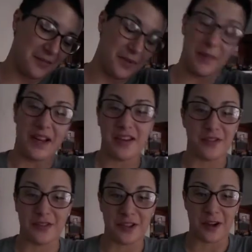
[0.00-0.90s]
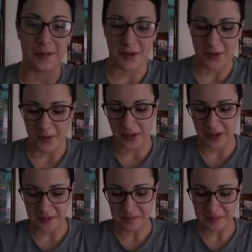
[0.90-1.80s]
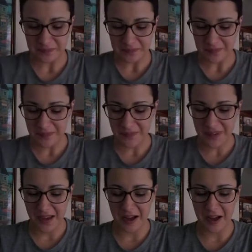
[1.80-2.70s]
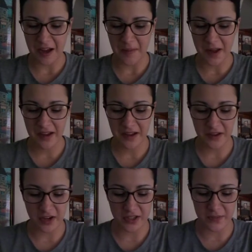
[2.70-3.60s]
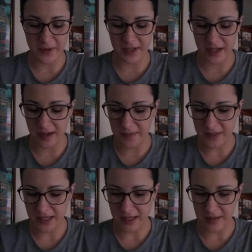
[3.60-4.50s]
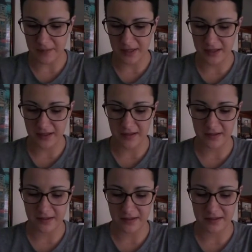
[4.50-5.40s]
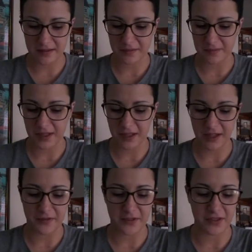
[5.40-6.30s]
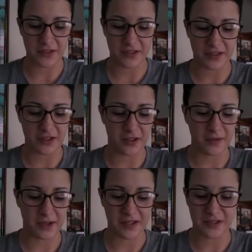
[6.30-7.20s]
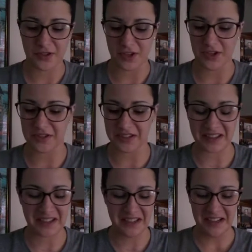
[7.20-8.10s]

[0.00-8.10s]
but I'm not here to talk about the weather. No, I just wanted to update because my life is just always changing.